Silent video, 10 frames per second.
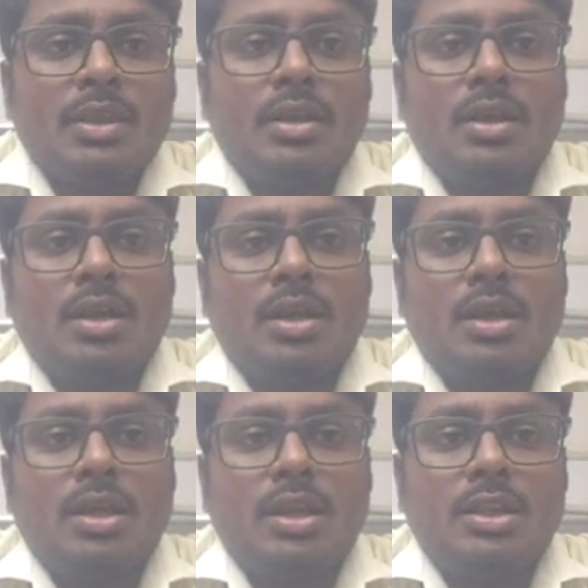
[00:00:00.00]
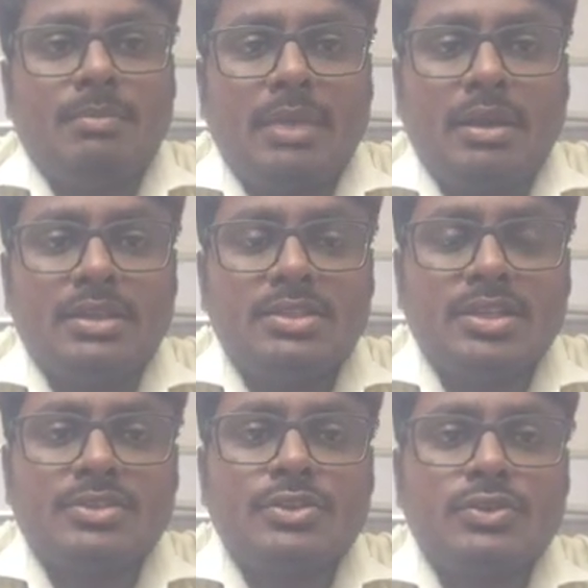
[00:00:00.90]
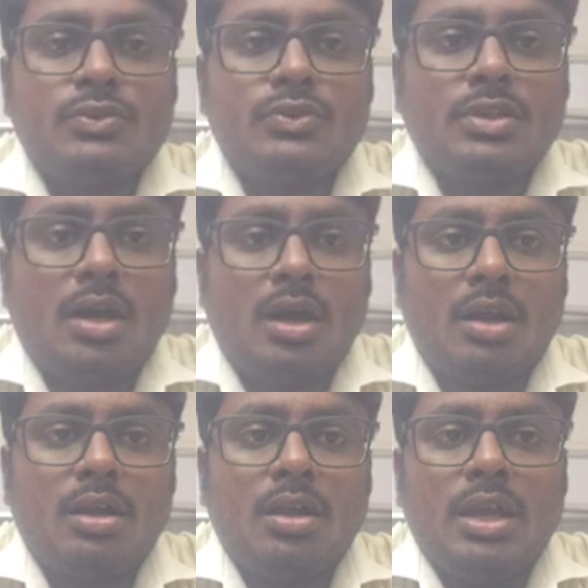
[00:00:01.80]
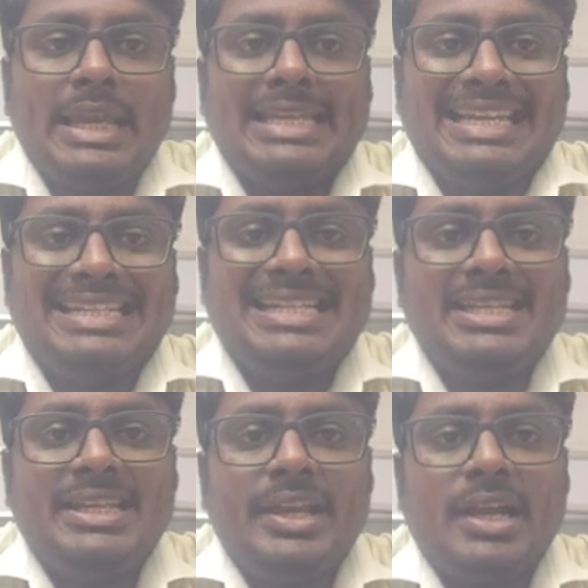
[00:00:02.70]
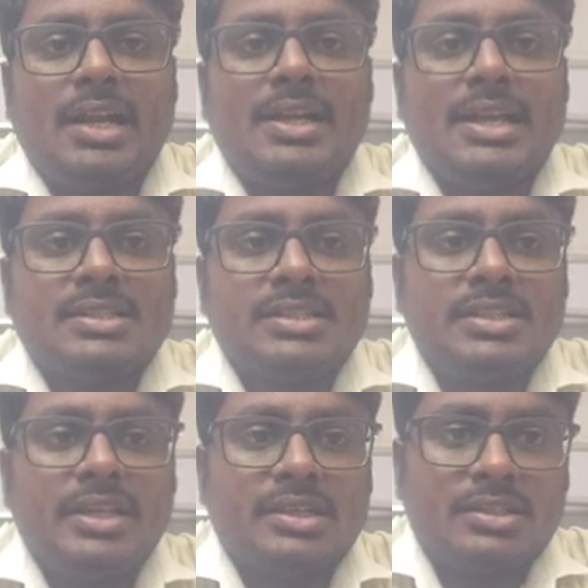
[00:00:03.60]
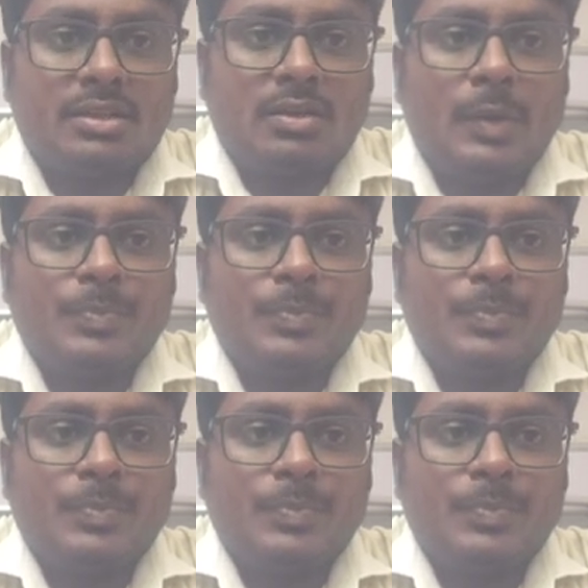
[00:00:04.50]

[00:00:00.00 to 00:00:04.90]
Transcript: the instructions used are LDA and STA, etc.